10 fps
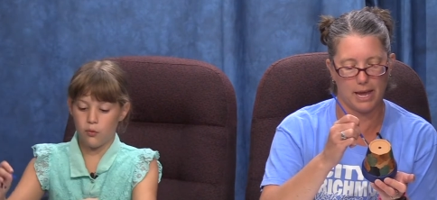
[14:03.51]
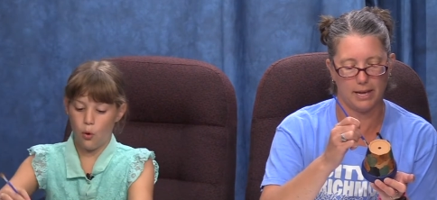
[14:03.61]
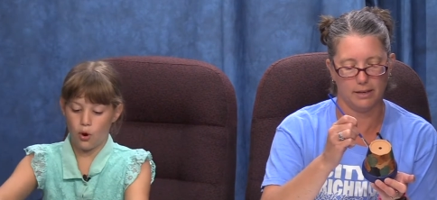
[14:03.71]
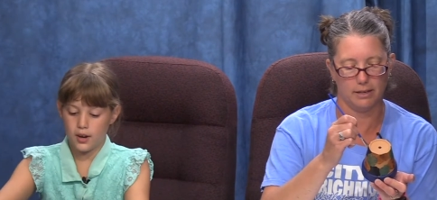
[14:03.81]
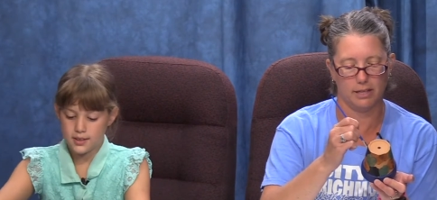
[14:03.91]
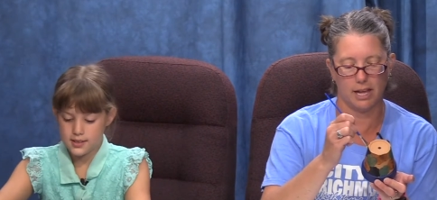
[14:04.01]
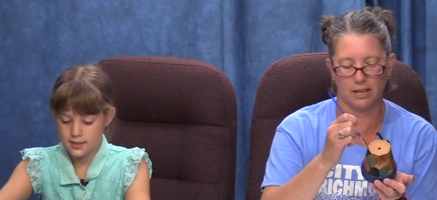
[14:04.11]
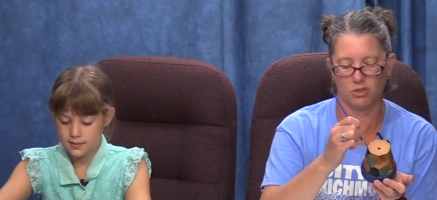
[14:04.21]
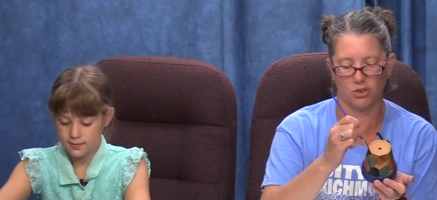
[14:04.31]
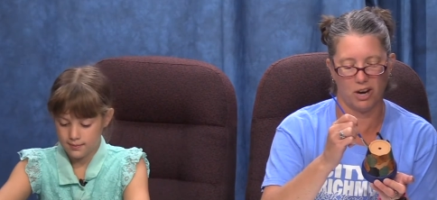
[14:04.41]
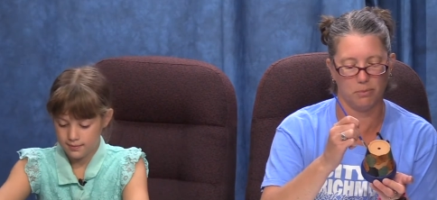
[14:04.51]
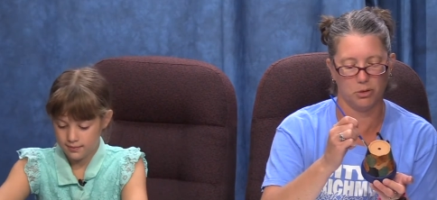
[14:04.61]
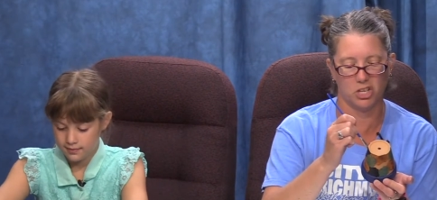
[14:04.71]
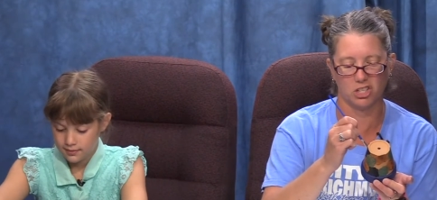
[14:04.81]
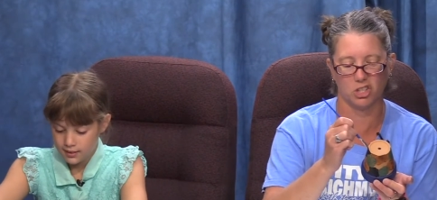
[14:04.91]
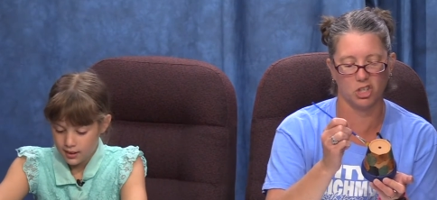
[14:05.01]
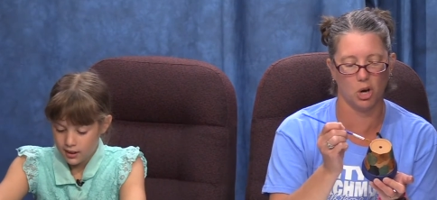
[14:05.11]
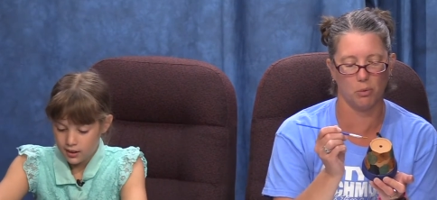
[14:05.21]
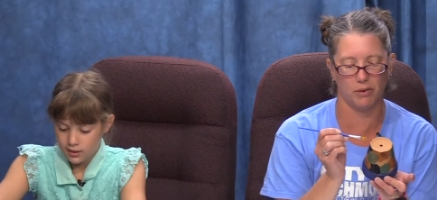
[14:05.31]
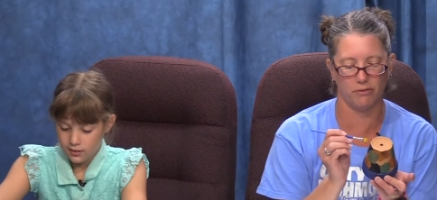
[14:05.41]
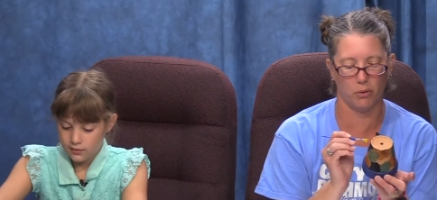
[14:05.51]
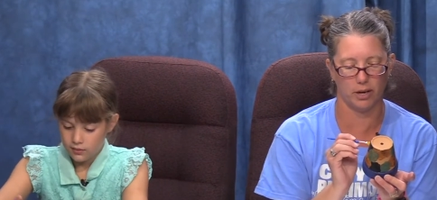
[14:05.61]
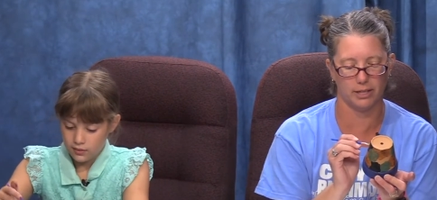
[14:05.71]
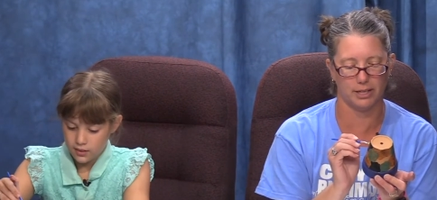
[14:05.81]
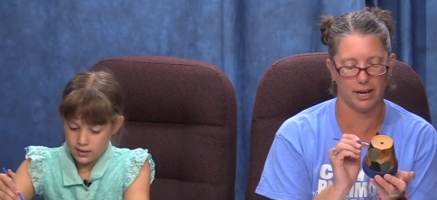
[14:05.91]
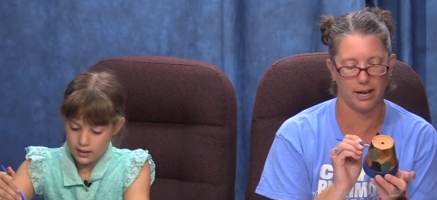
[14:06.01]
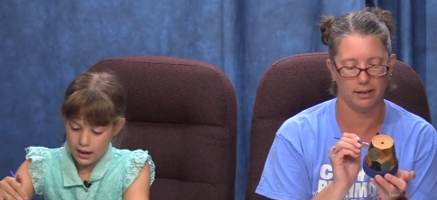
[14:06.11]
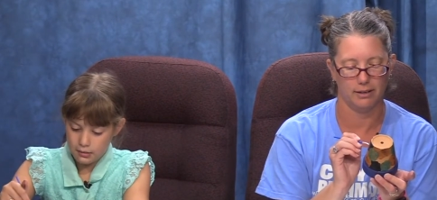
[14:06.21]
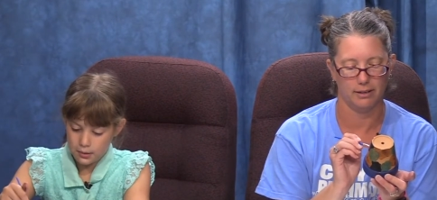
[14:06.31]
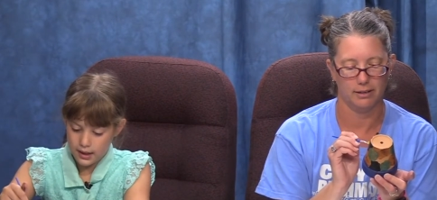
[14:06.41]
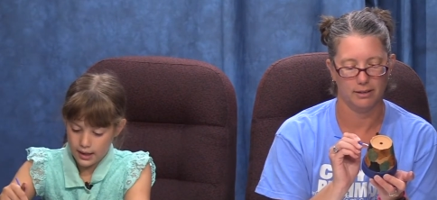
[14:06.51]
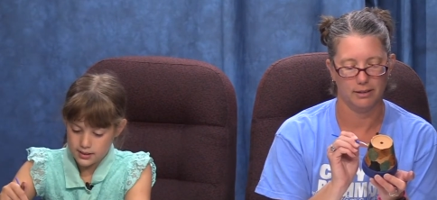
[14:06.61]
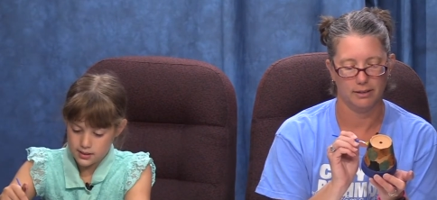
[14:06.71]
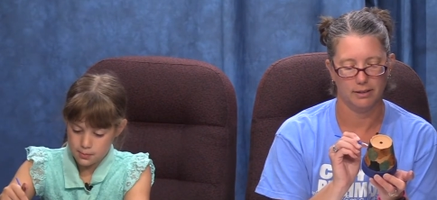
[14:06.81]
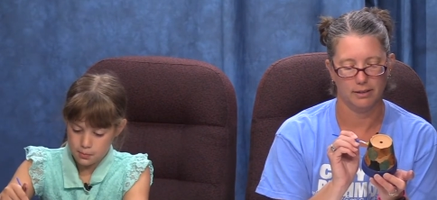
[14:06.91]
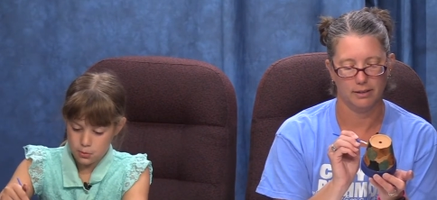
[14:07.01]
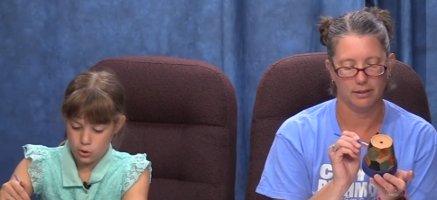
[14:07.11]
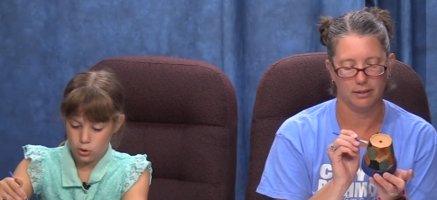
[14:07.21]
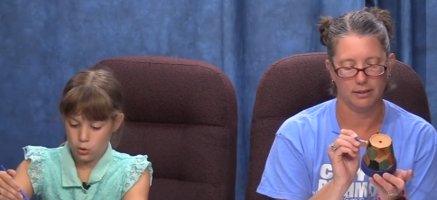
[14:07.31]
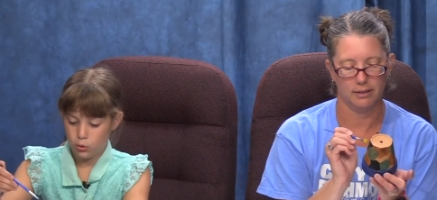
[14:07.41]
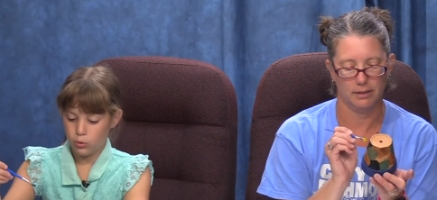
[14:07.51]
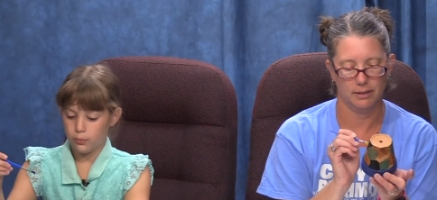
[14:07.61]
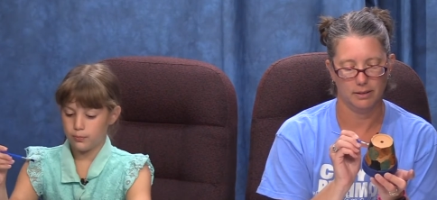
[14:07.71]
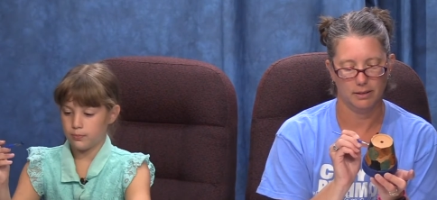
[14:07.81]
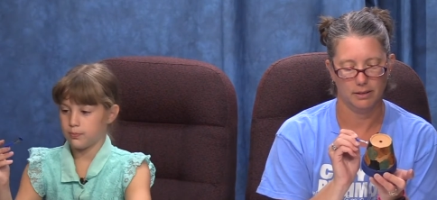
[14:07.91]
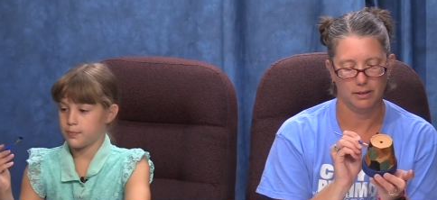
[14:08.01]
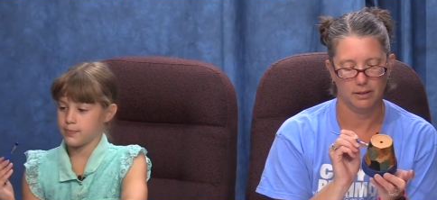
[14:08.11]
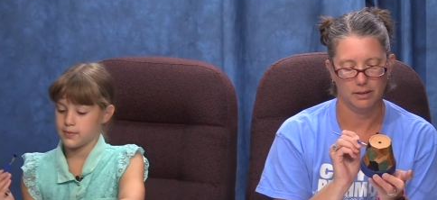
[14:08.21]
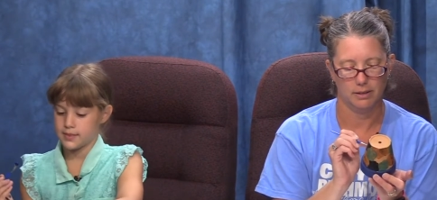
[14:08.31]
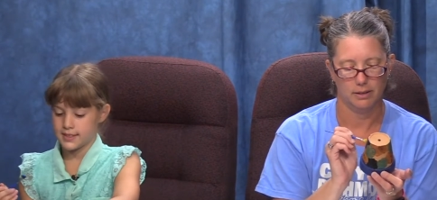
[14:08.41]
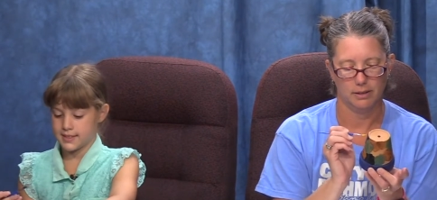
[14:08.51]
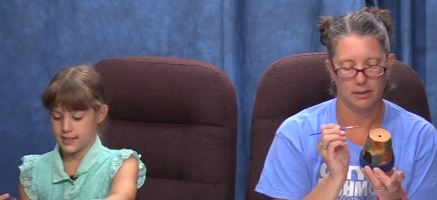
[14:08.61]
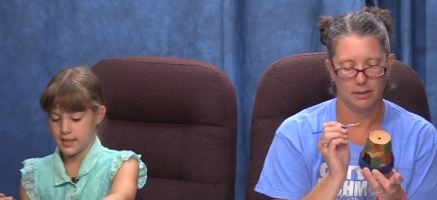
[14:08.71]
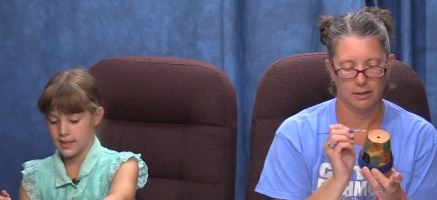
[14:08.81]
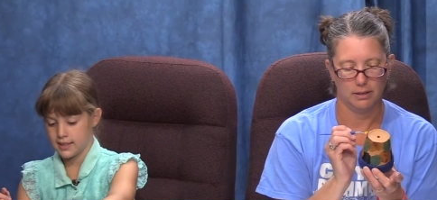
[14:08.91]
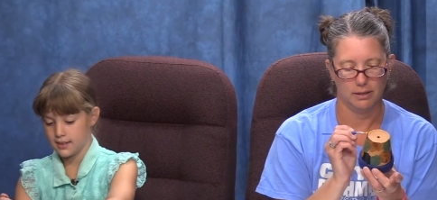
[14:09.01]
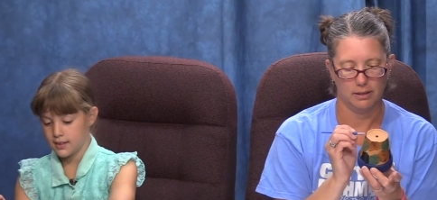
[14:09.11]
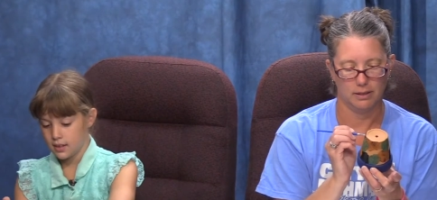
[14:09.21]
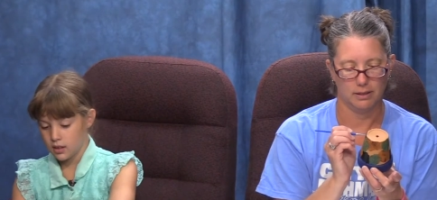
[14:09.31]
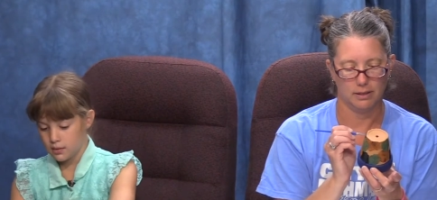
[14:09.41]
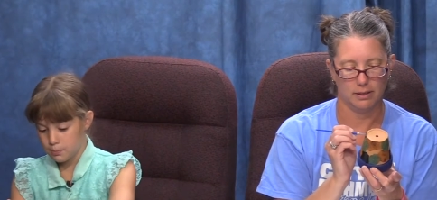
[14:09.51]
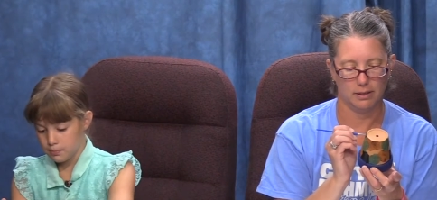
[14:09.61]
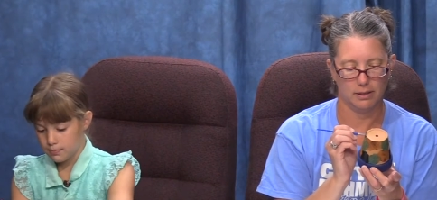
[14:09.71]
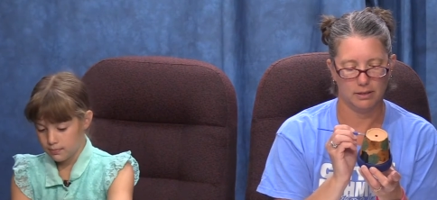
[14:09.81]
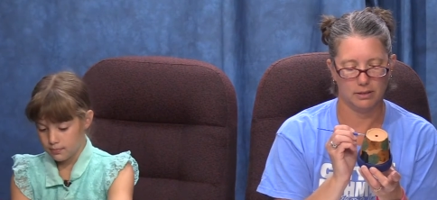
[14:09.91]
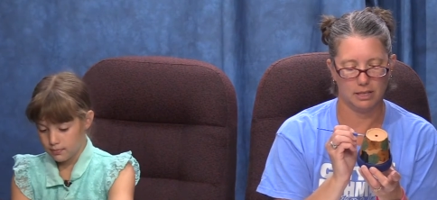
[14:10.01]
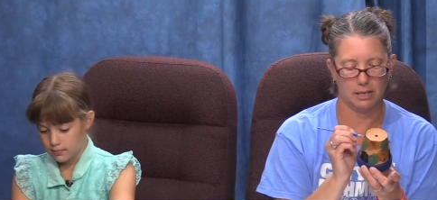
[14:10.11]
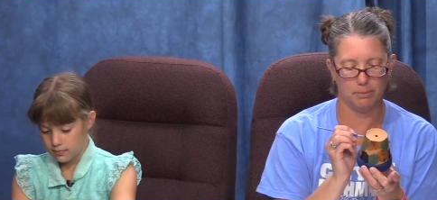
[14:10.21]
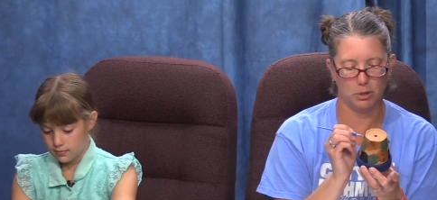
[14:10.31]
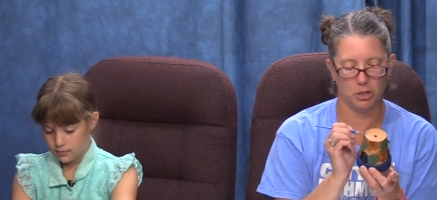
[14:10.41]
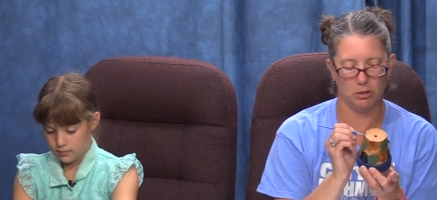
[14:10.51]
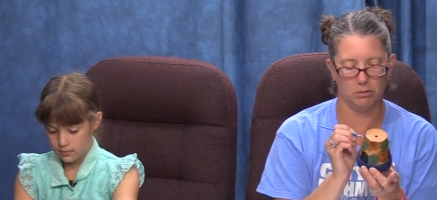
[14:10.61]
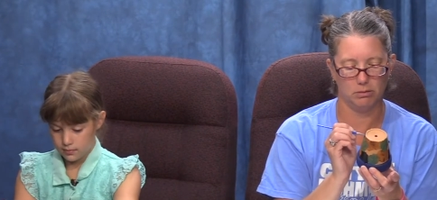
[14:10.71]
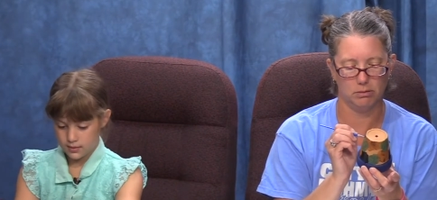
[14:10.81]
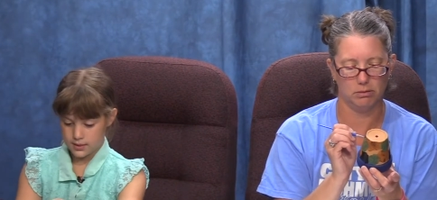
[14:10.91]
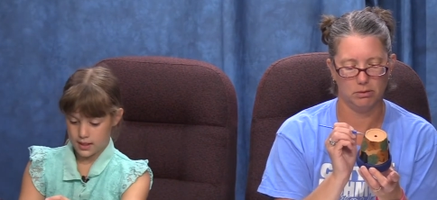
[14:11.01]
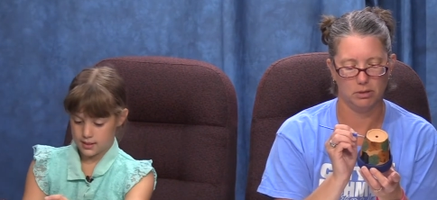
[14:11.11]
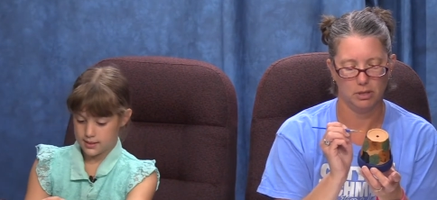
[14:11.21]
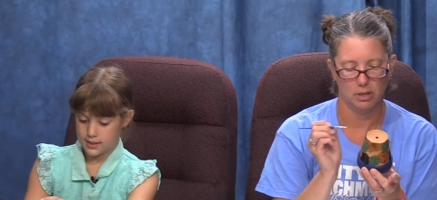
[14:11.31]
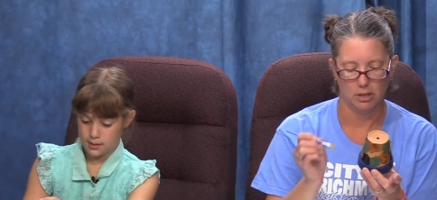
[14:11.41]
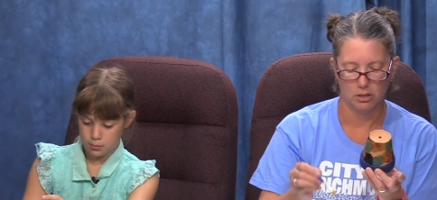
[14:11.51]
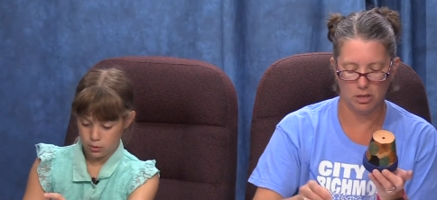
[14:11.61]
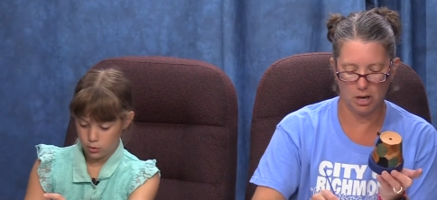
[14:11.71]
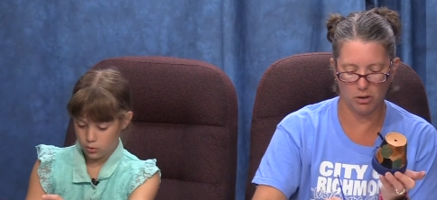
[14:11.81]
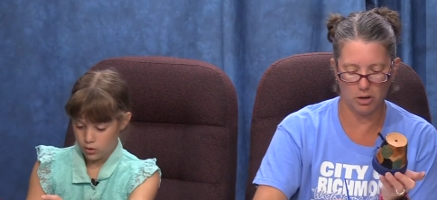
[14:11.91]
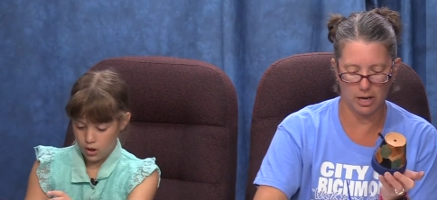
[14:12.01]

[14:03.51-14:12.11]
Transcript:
Speaker 1: paint. for it. That's right. We're just going for it today. Now
Speaker 2: I'm going to add some blue. Sea.
Speaker 1: Sea blue? Yes, sea blue. Are you